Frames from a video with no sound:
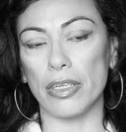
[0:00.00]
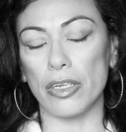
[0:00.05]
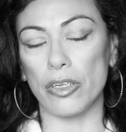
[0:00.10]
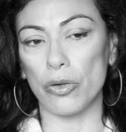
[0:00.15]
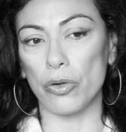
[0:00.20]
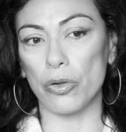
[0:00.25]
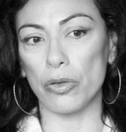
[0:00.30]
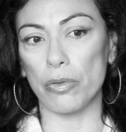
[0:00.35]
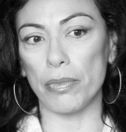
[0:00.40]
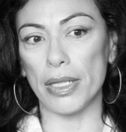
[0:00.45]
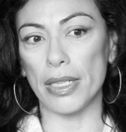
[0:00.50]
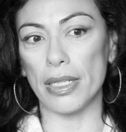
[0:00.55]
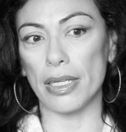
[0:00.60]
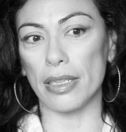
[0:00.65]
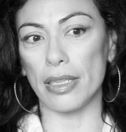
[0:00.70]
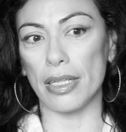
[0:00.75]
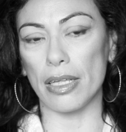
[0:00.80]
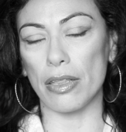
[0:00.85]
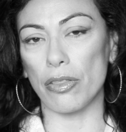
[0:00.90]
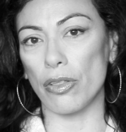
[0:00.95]
told me that
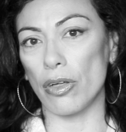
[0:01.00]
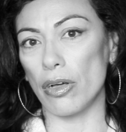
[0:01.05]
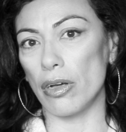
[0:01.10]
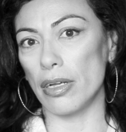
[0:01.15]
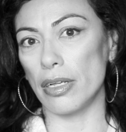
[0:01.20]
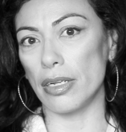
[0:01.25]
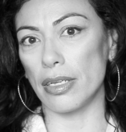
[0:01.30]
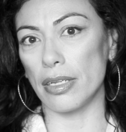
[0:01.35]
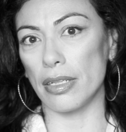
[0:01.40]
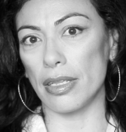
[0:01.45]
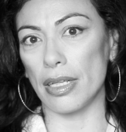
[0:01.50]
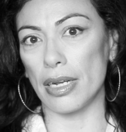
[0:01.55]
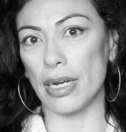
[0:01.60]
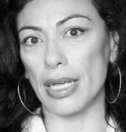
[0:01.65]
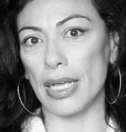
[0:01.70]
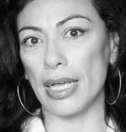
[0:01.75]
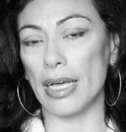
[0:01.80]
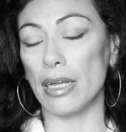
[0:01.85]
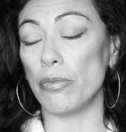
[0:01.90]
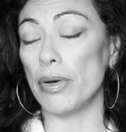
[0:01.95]
they thought that I
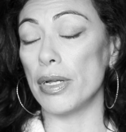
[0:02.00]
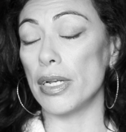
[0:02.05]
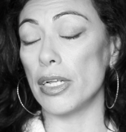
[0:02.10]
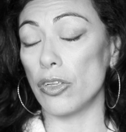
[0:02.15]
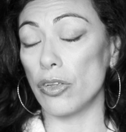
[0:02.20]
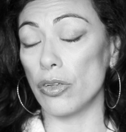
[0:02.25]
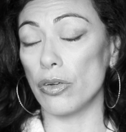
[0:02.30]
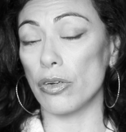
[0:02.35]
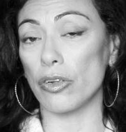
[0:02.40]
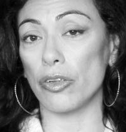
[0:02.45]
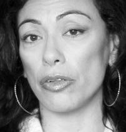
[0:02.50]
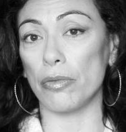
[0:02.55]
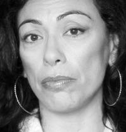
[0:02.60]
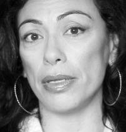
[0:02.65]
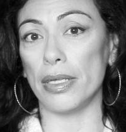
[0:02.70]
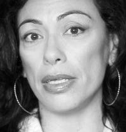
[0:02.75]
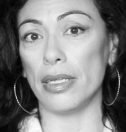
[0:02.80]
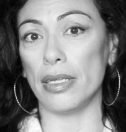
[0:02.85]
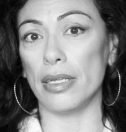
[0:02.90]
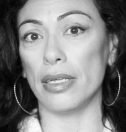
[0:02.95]
had what it took to
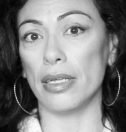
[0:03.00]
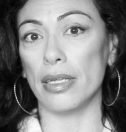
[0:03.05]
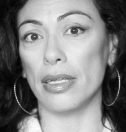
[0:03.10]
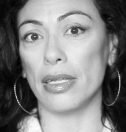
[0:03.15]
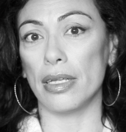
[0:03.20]
be